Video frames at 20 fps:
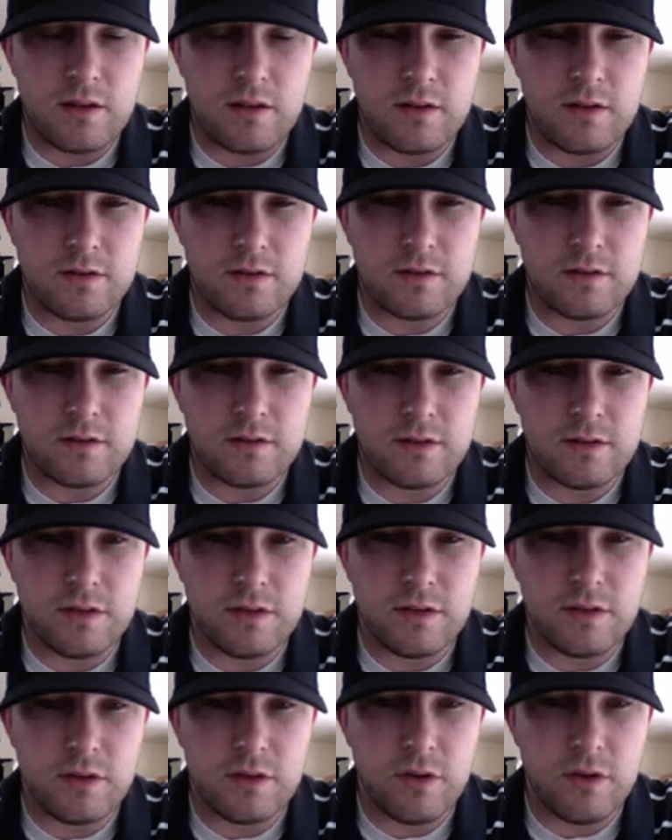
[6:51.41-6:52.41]
Let's
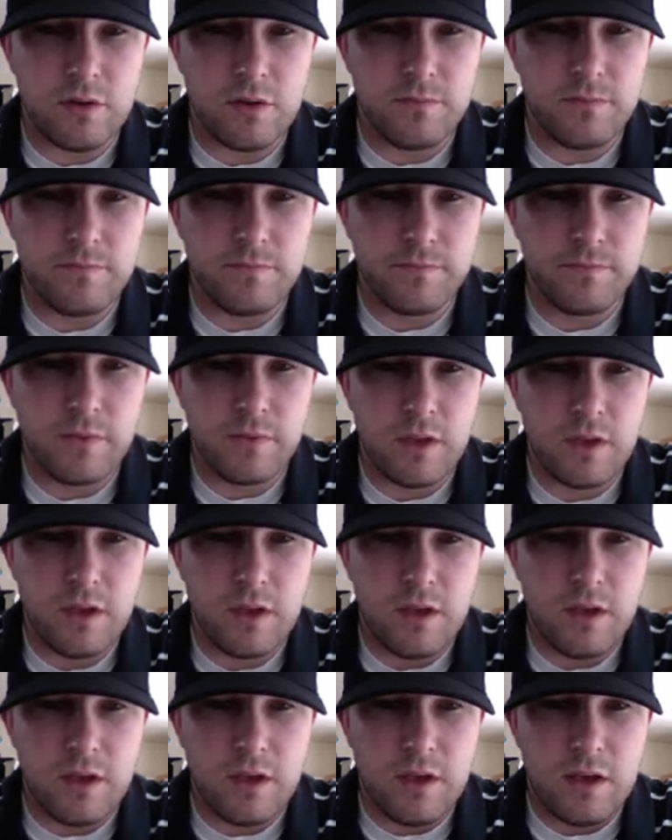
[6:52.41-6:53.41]
see, go.
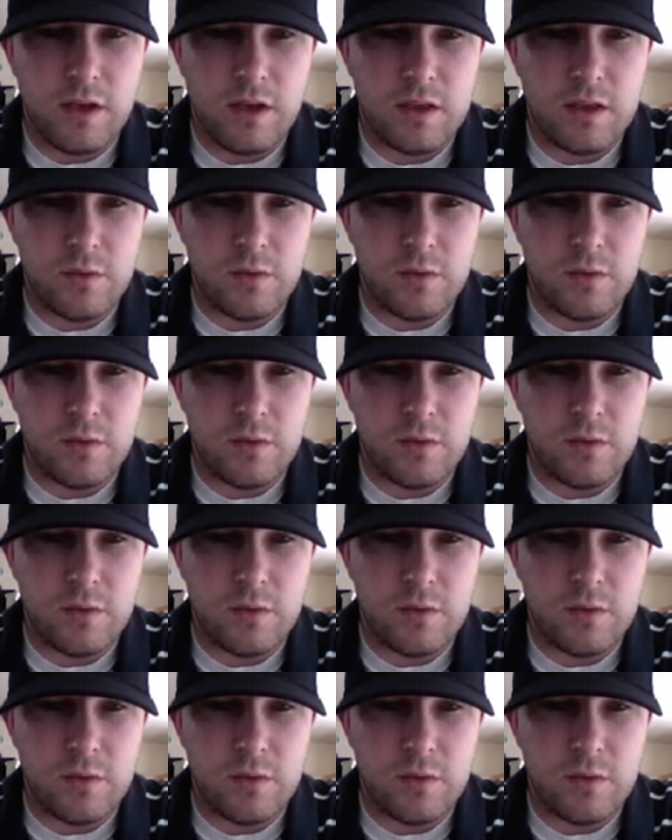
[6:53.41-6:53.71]
And